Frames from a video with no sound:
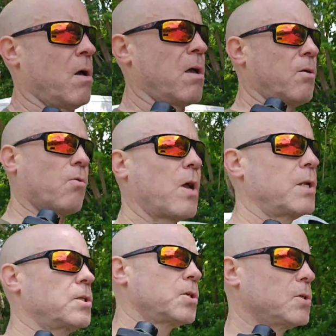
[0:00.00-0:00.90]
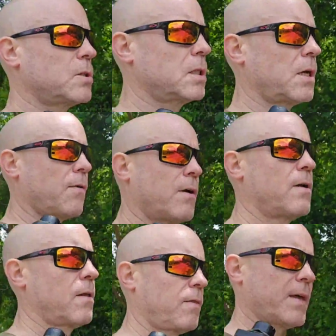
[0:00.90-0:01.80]
running shoes
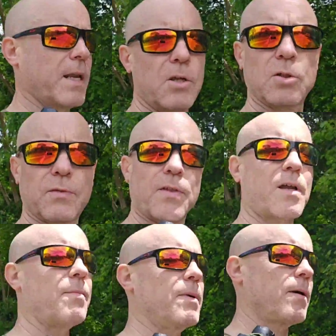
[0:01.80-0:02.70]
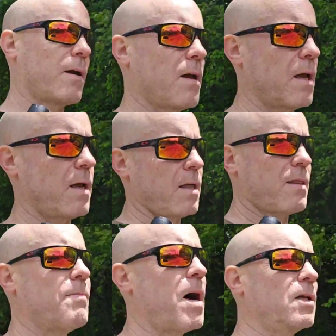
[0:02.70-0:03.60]
that I used for the
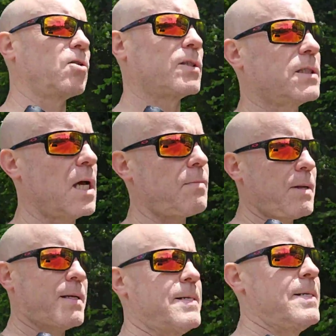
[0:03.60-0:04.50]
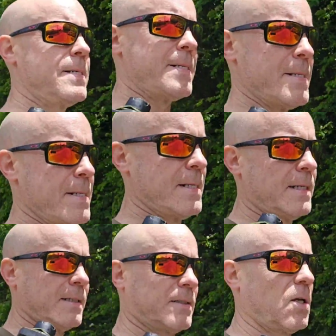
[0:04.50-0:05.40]
Marathon des
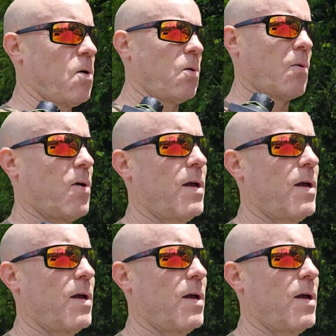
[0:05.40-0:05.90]
Sables. So